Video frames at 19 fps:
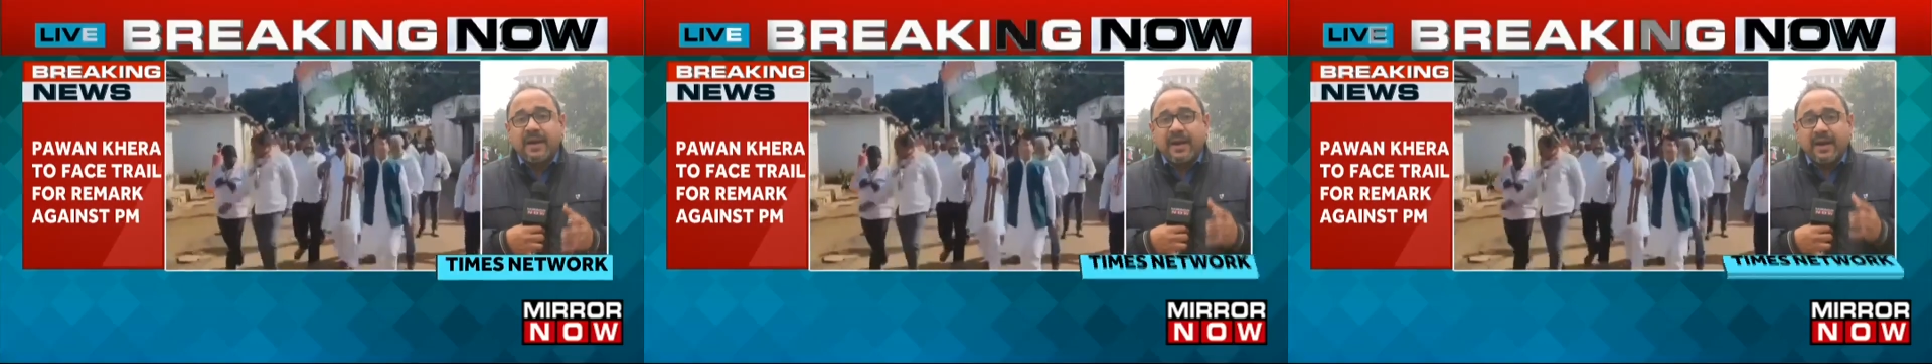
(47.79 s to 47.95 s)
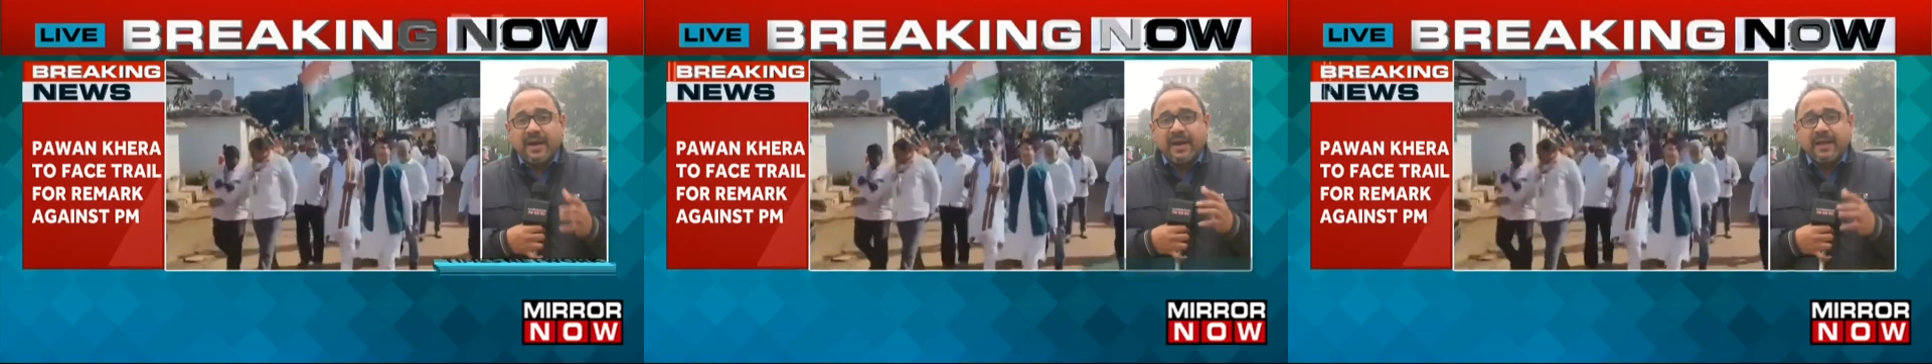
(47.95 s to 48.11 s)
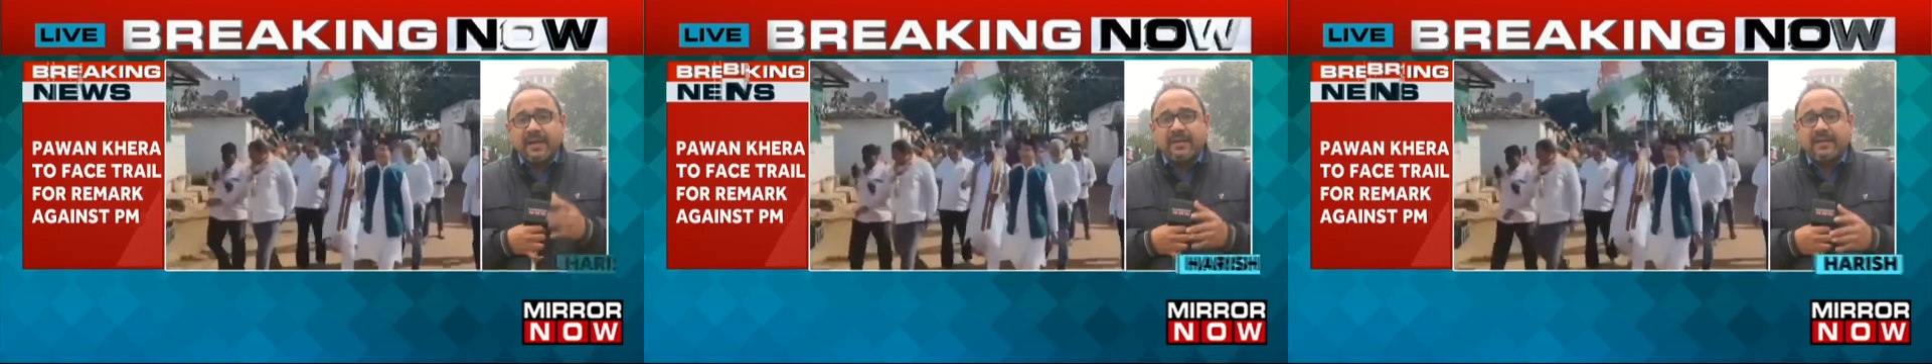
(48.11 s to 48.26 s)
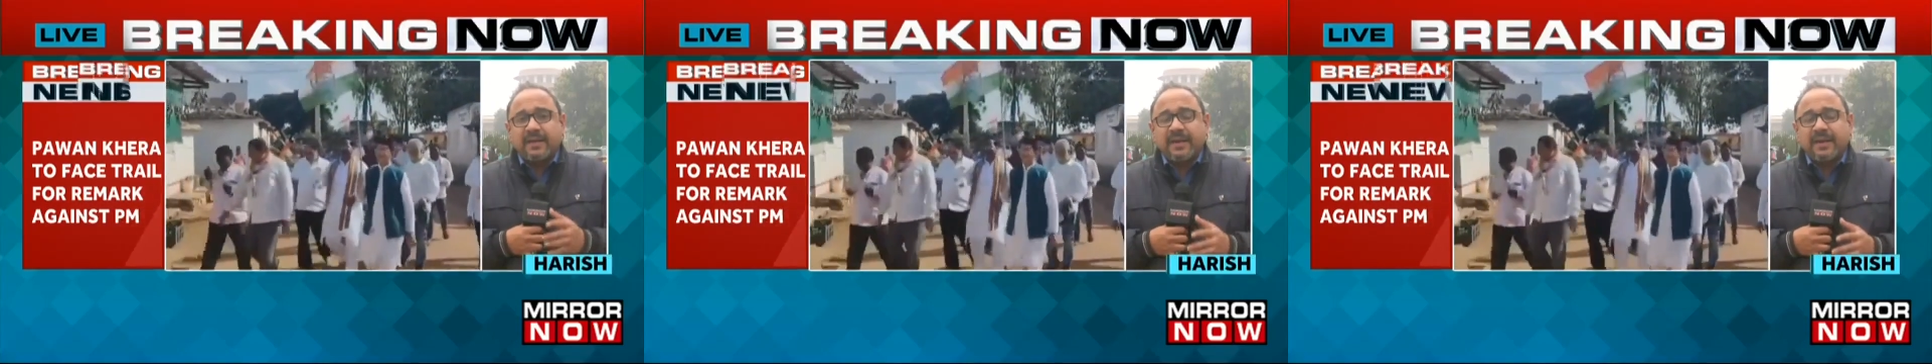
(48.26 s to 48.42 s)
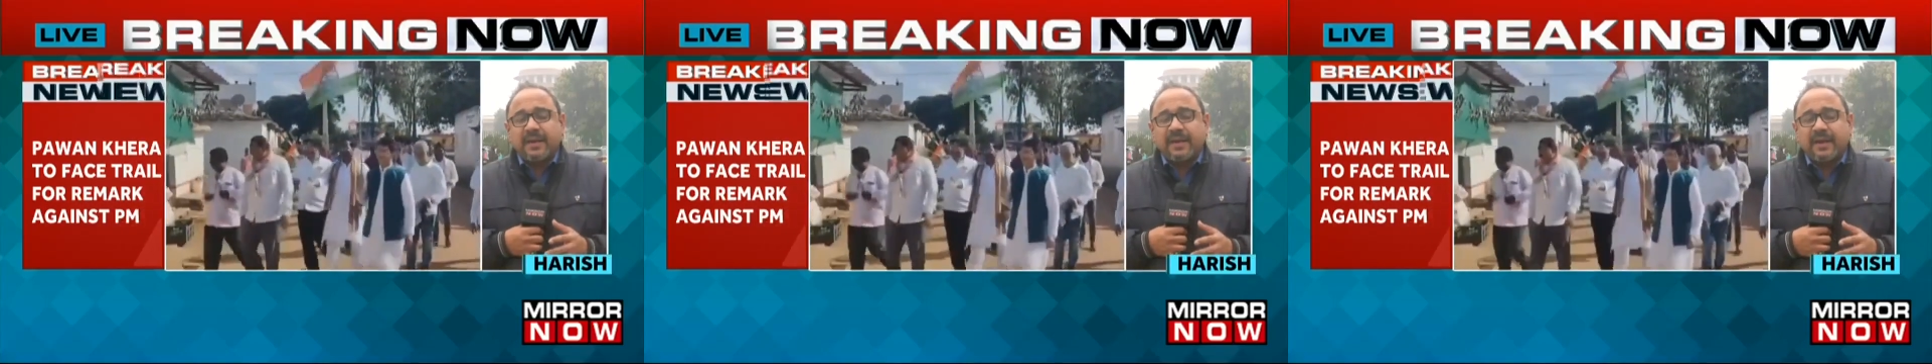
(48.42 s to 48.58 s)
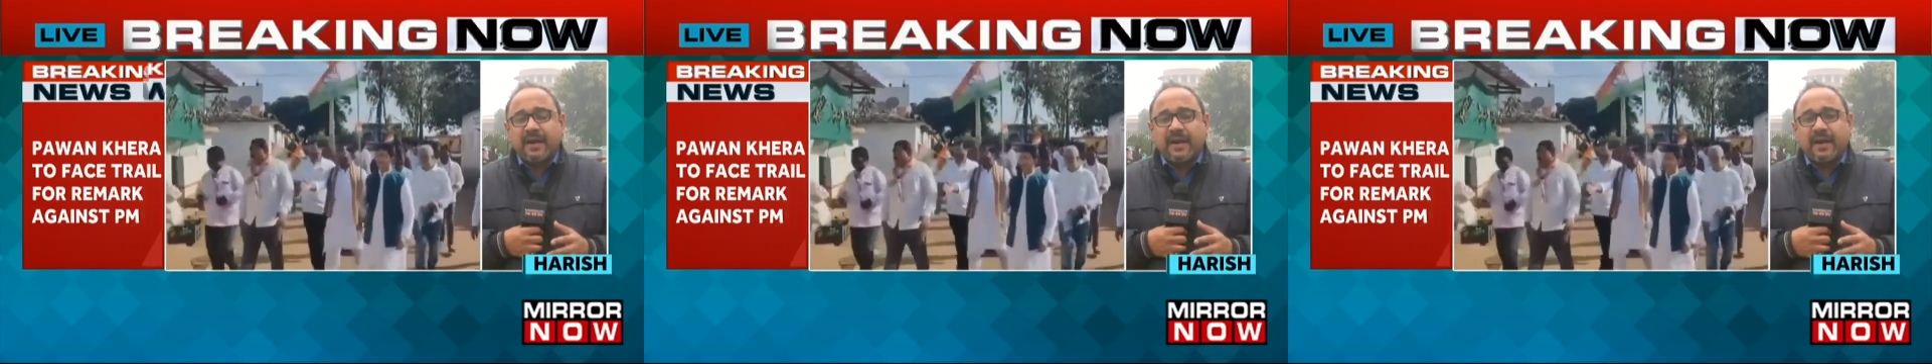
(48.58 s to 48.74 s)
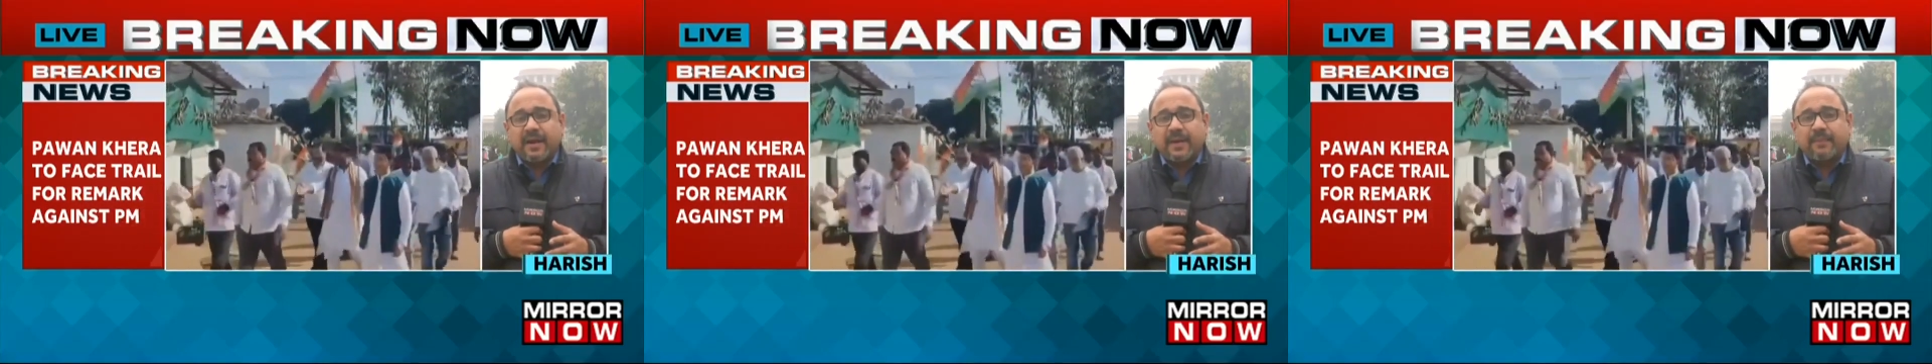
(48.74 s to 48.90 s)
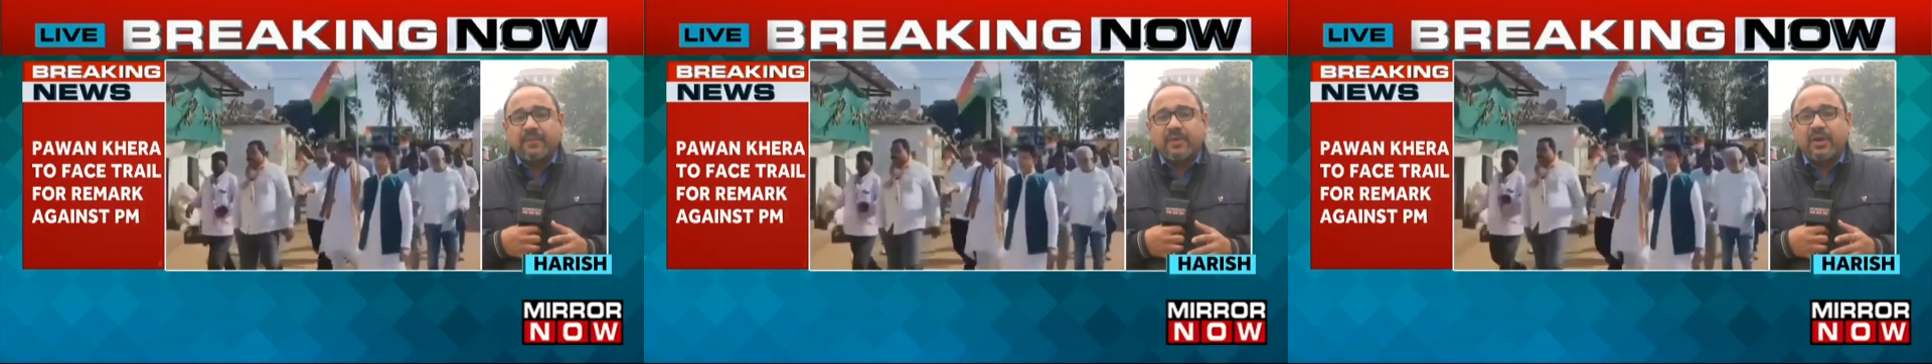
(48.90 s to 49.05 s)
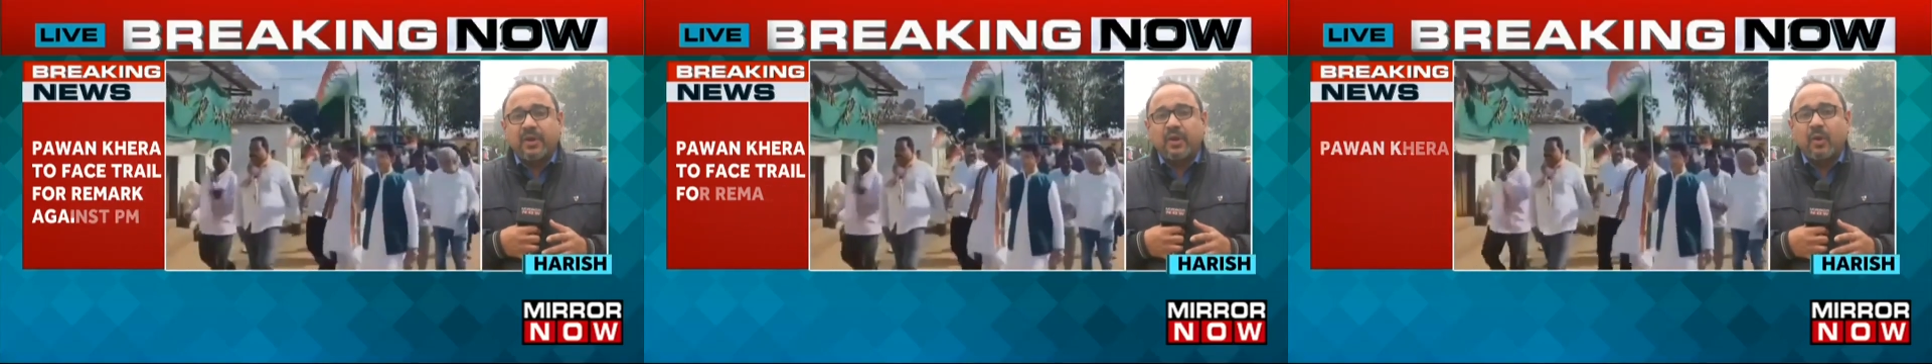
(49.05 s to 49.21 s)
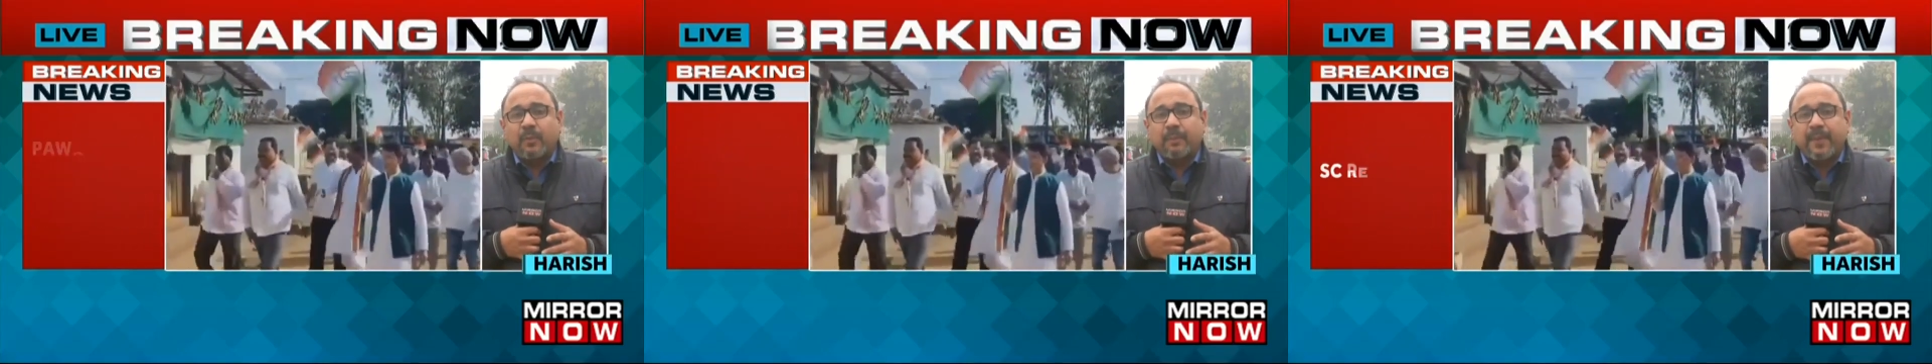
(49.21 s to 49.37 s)
uh, the uh, the
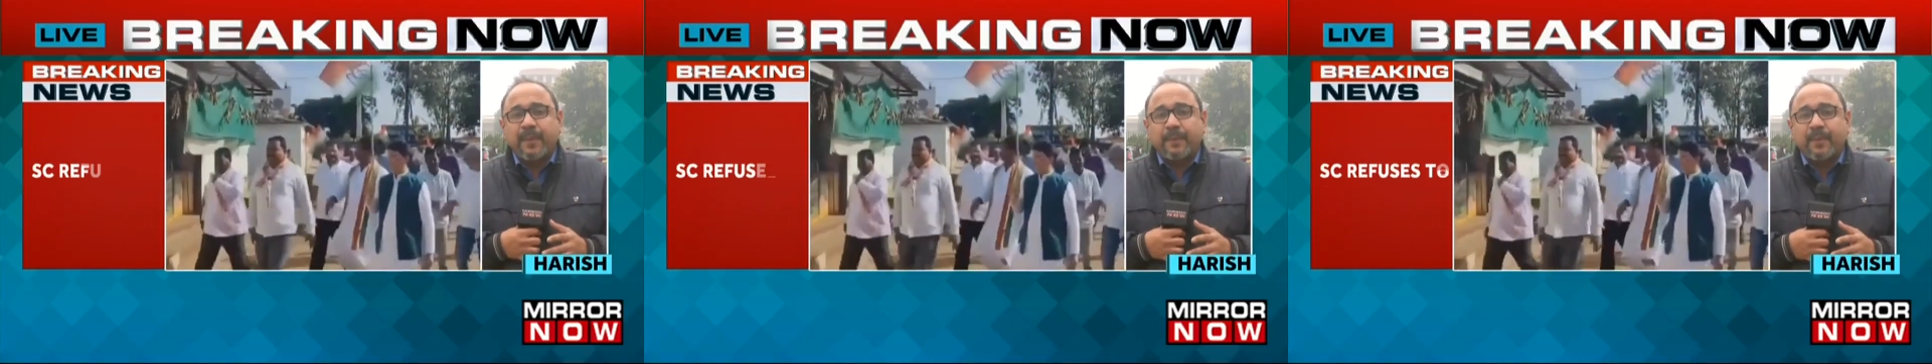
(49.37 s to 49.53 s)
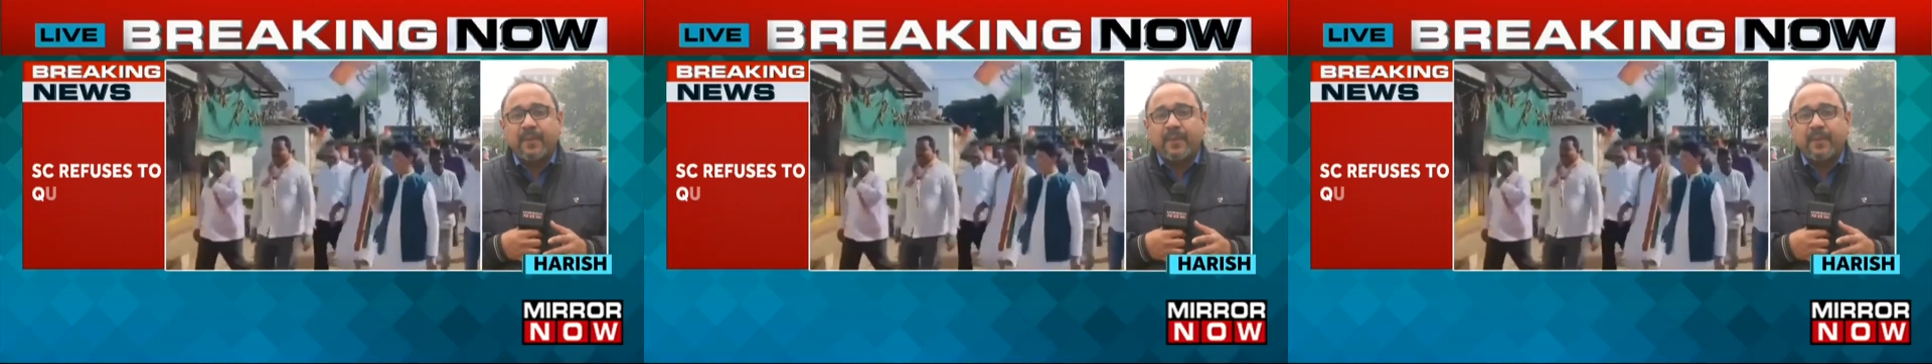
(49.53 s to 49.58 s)
U P